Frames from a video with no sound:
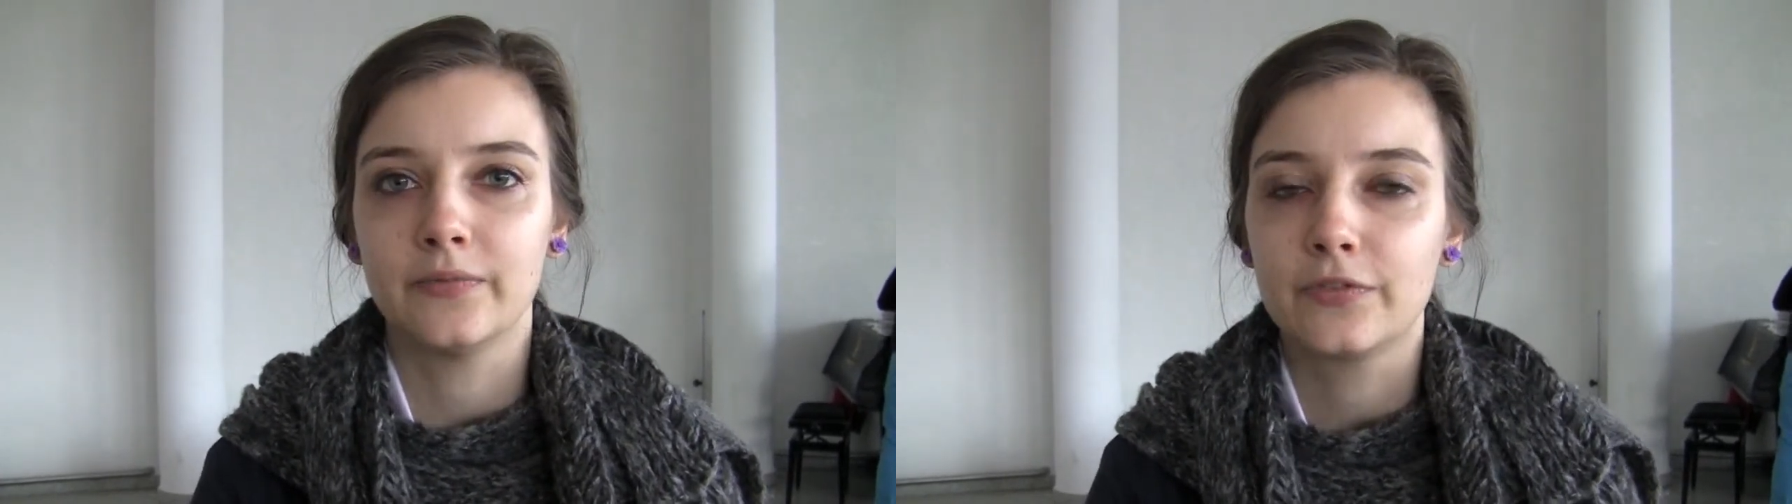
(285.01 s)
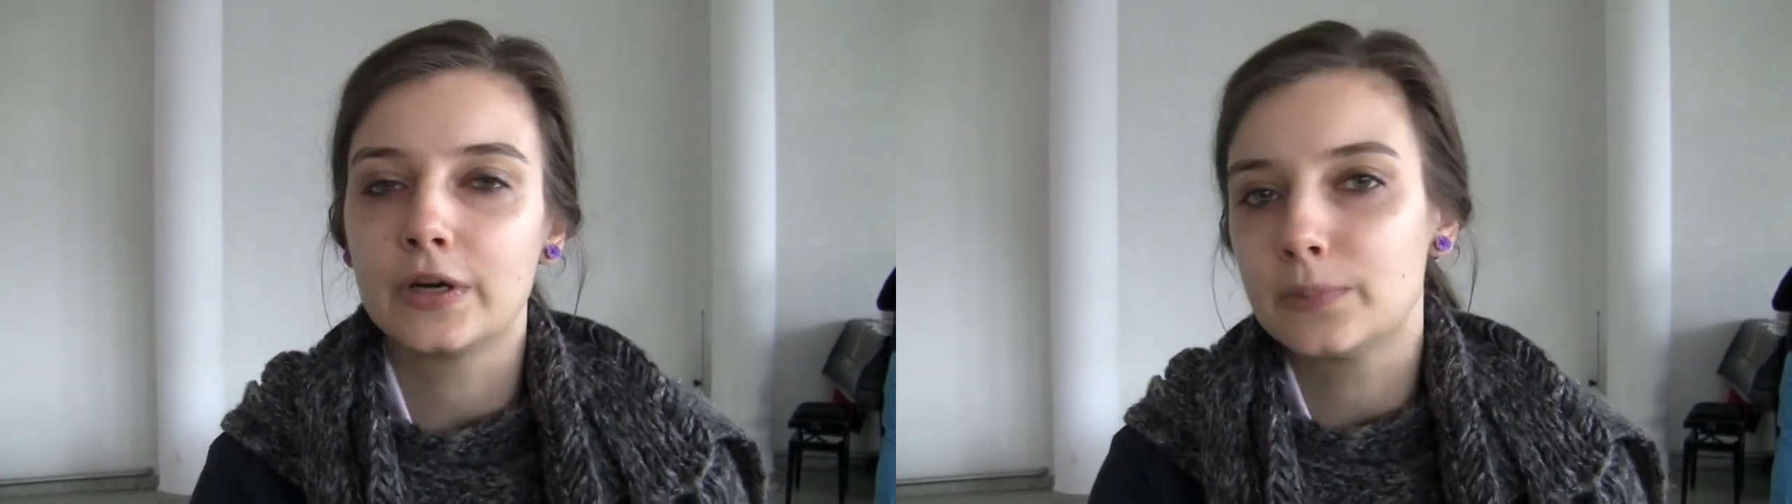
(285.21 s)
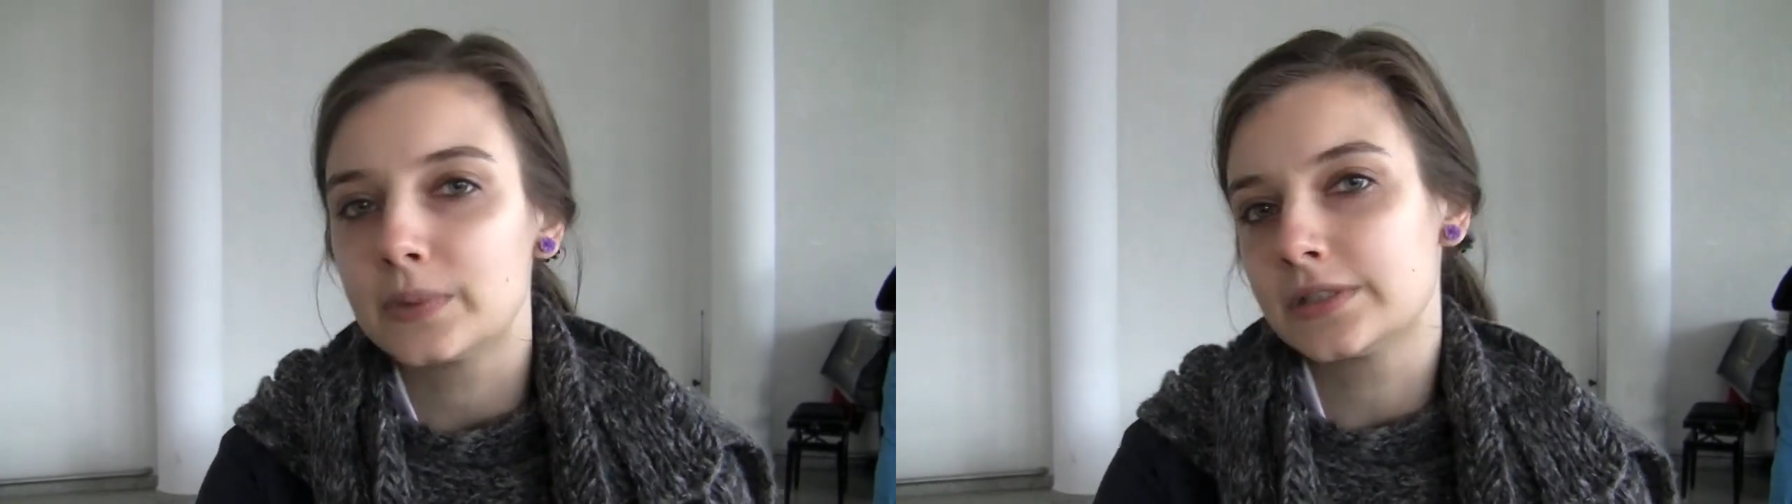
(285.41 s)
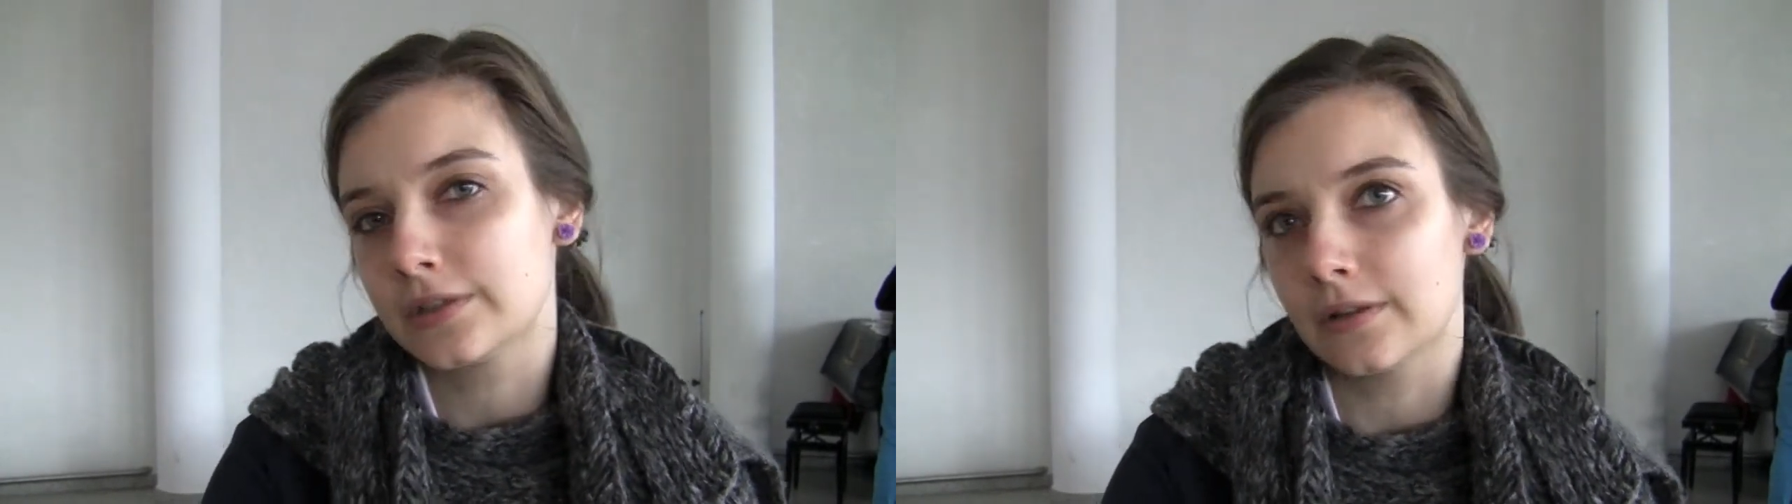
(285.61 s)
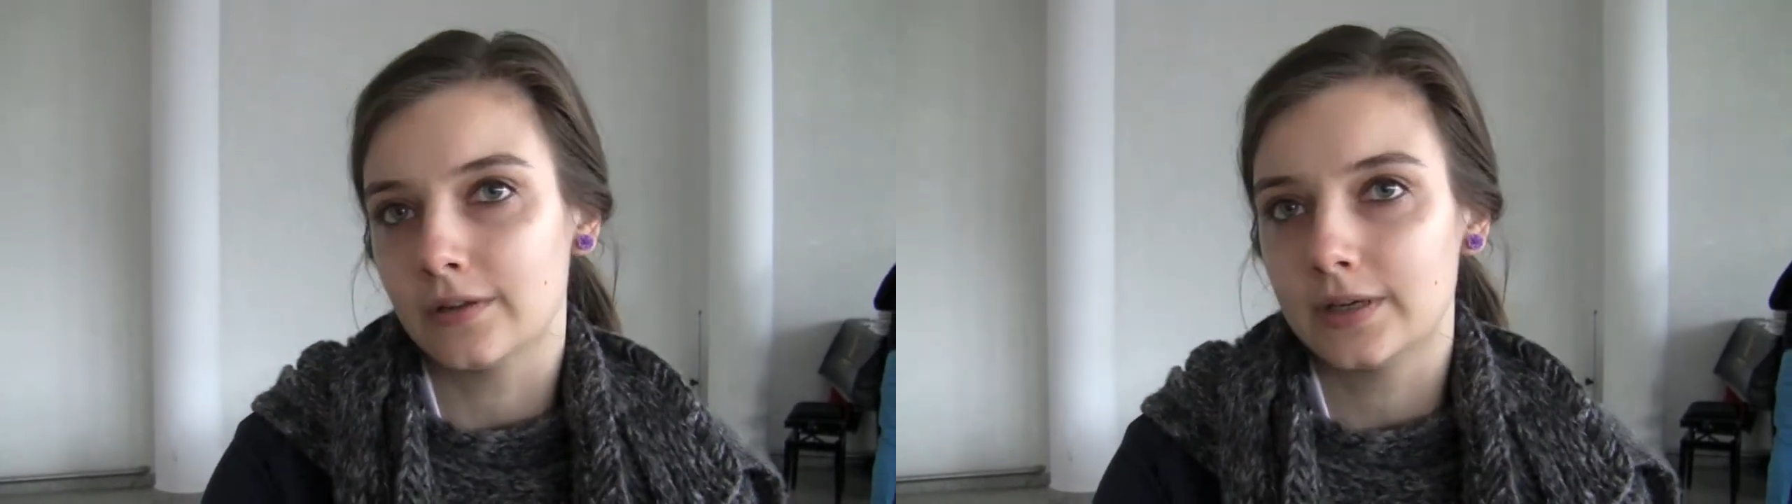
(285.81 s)
very
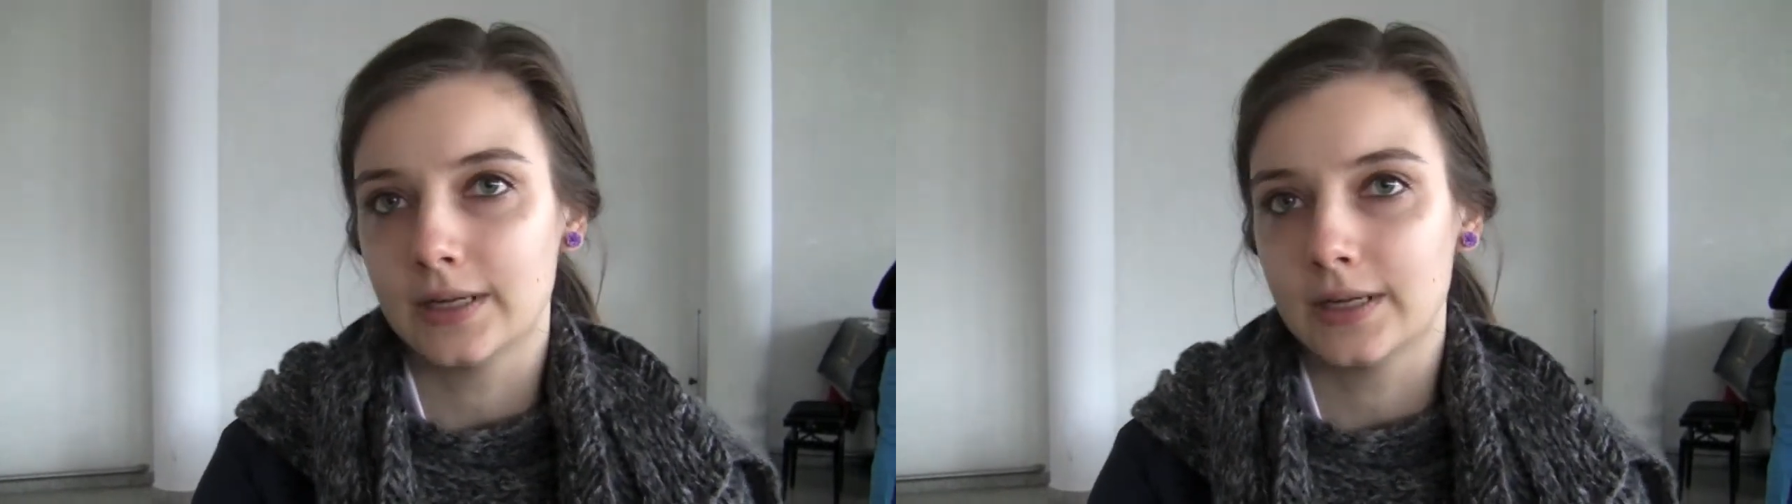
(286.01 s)
particular